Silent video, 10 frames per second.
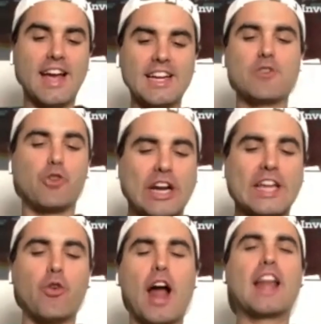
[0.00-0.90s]
Andy
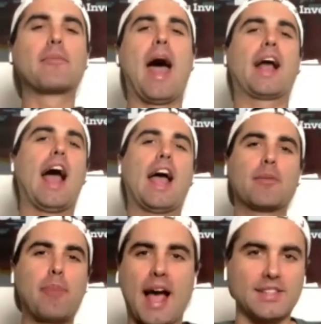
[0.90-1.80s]
Reid running back I can back,